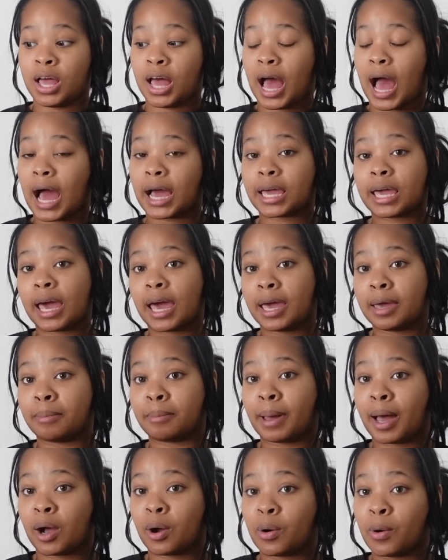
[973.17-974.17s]
I came
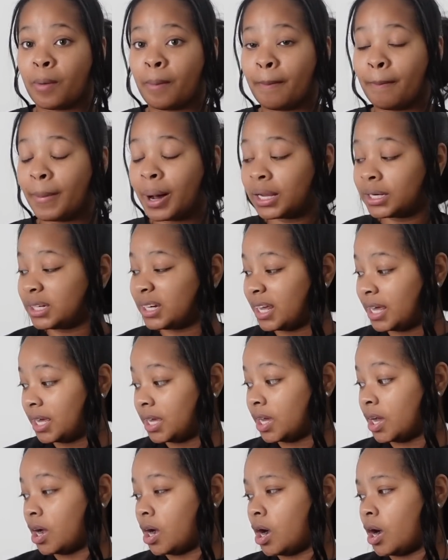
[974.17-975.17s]
back on
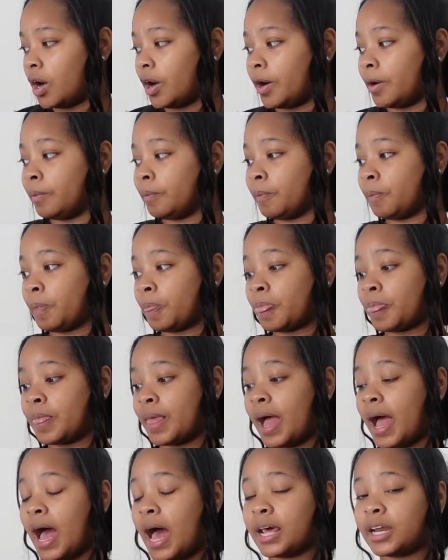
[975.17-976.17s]
Monday, y'all.
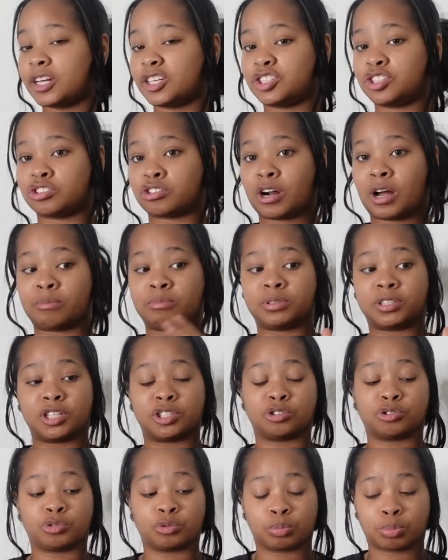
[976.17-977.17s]
I didn't drop
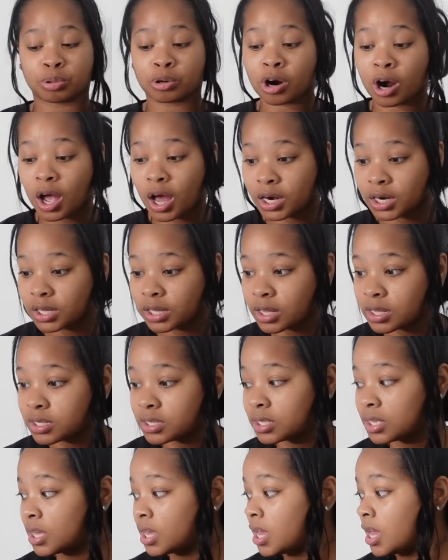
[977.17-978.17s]
digital
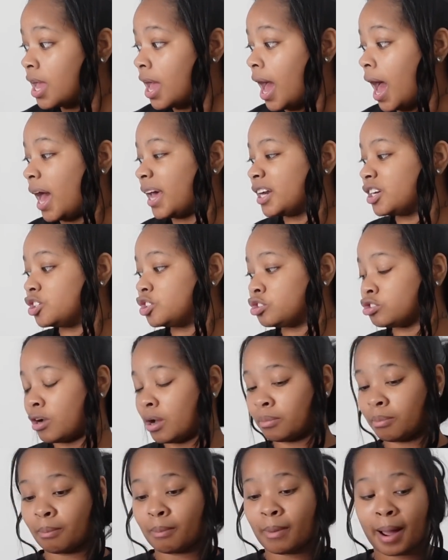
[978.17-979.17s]
products. I didn't
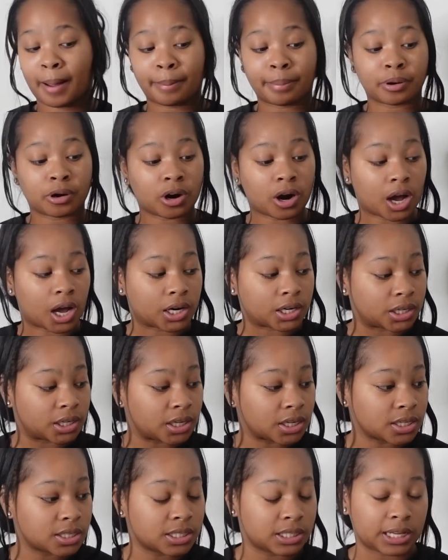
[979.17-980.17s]
drop my
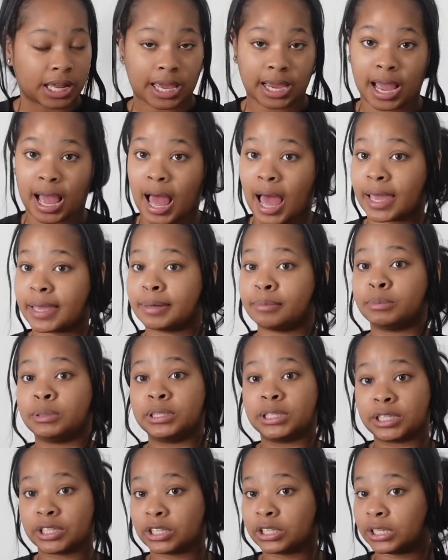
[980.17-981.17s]
products. Like, I am
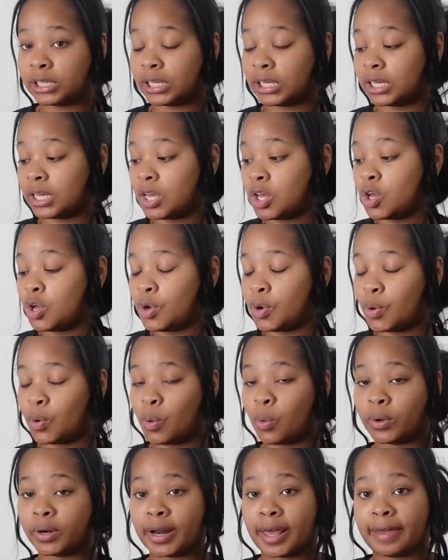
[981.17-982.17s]
literally
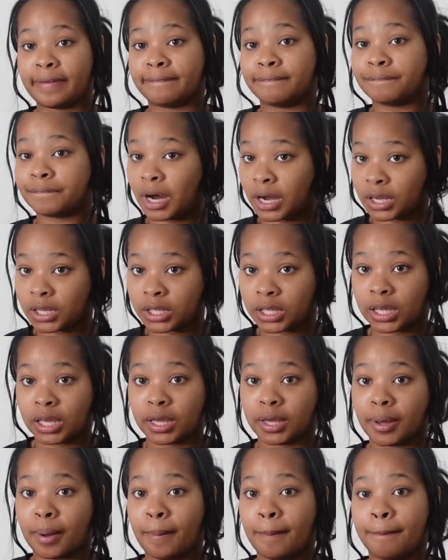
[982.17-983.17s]
on a
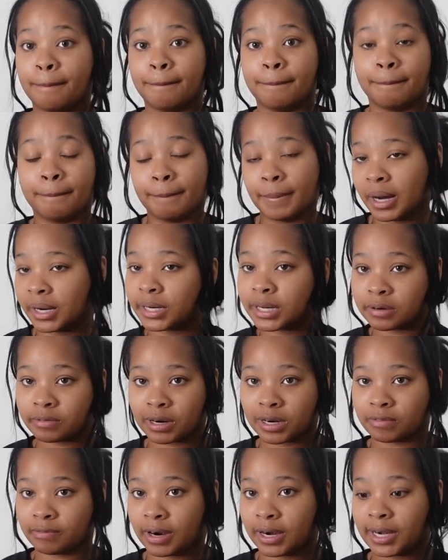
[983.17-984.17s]
fucking money
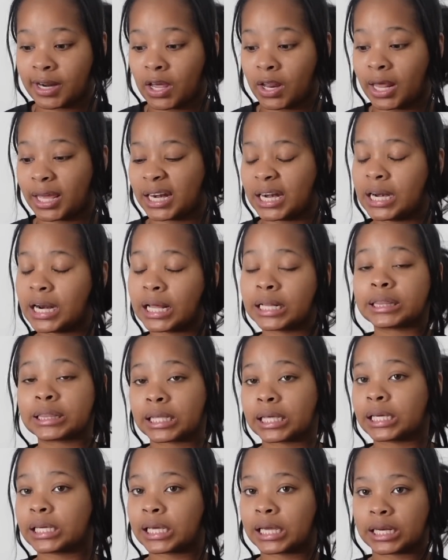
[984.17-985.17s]
run right now. Like,
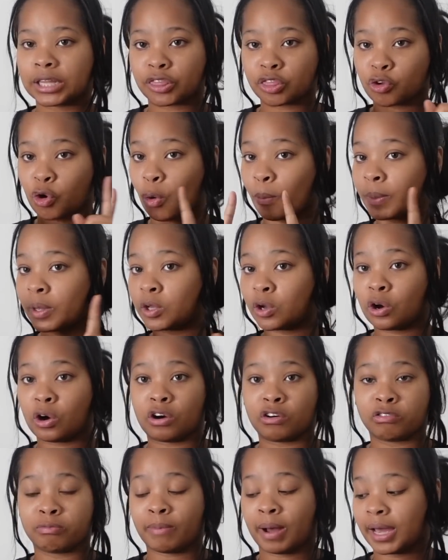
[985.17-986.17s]
nothing can throw me
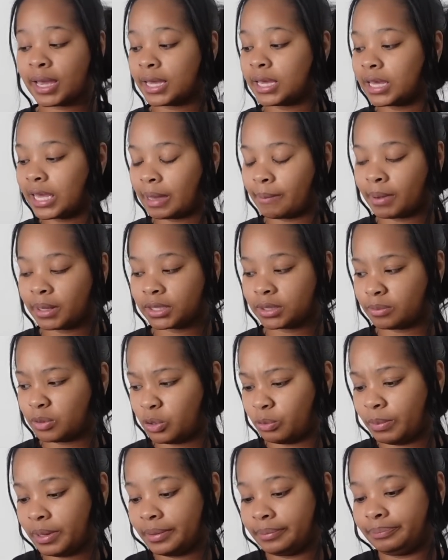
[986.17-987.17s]
off my A game at the
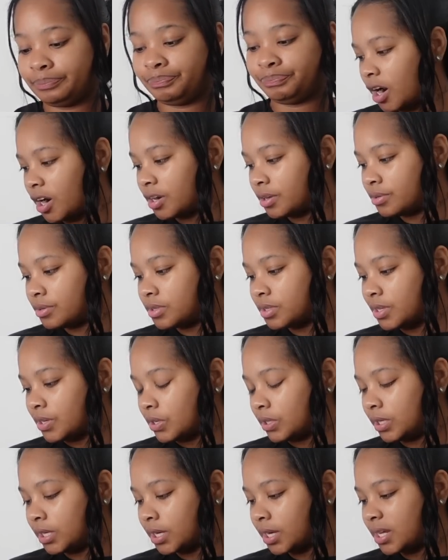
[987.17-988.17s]
moment. Are you
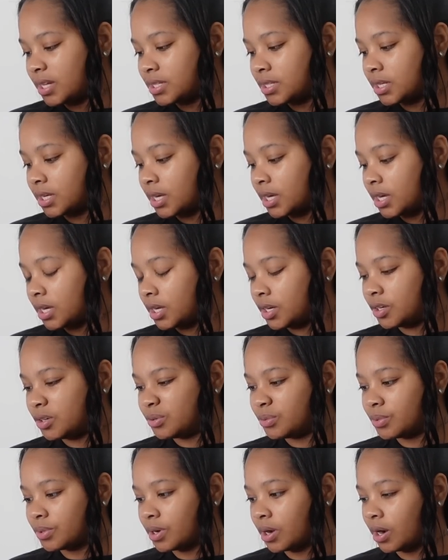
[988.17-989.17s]
still looking to get a
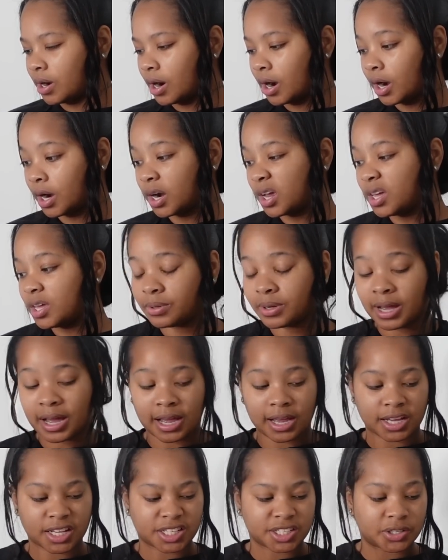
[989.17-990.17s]
new car? You
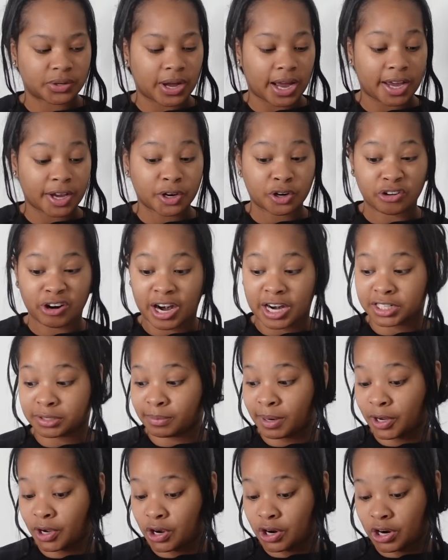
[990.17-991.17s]
guys, so I crashed
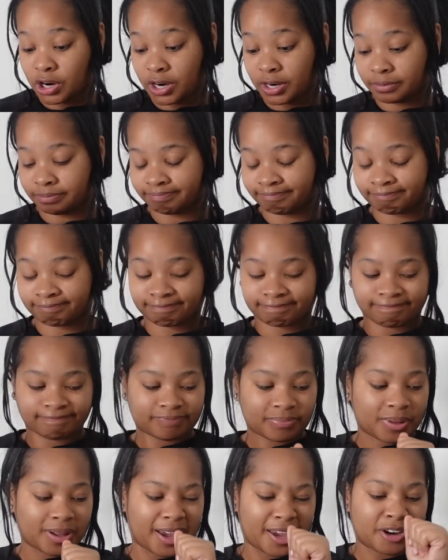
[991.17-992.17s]
my car.
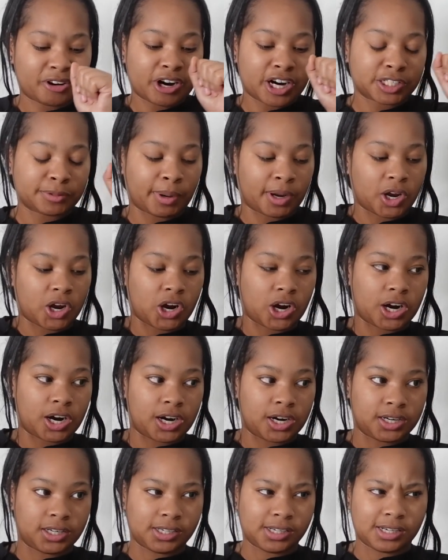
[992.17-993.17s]

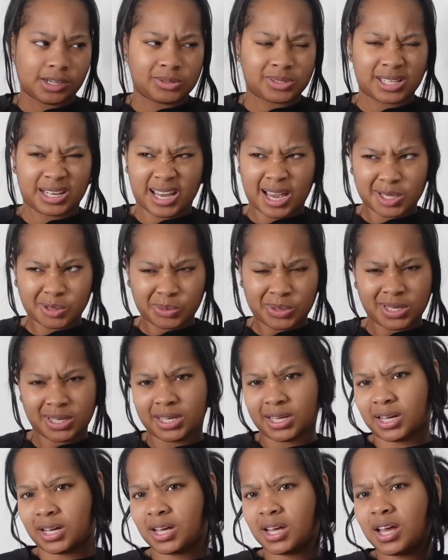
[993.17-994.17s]
Was it last week?
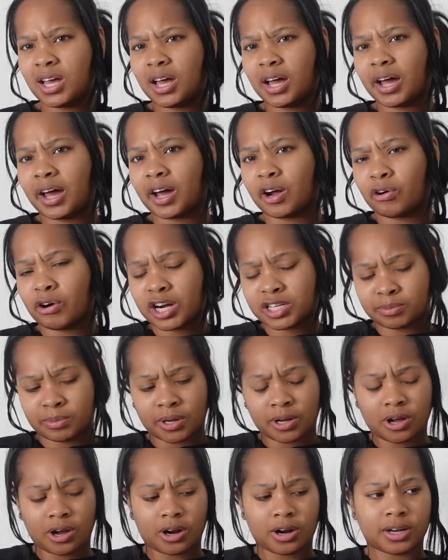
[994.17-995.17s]
Yeah. I crashed
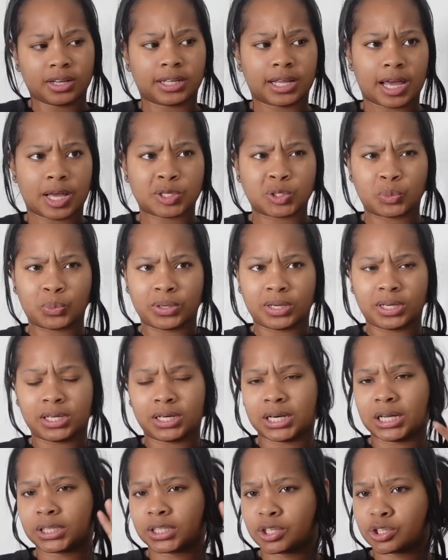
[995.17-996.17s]
my car last week.
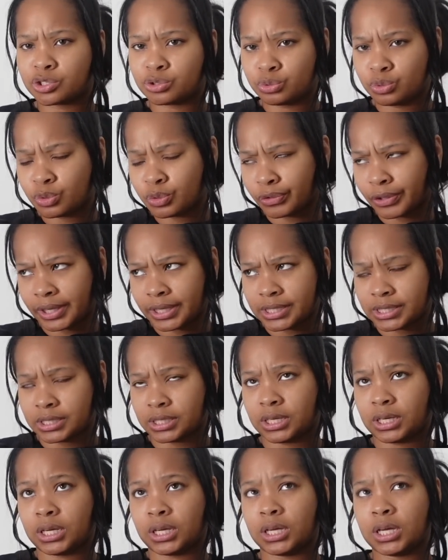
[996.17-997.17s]
Nothing too crazy.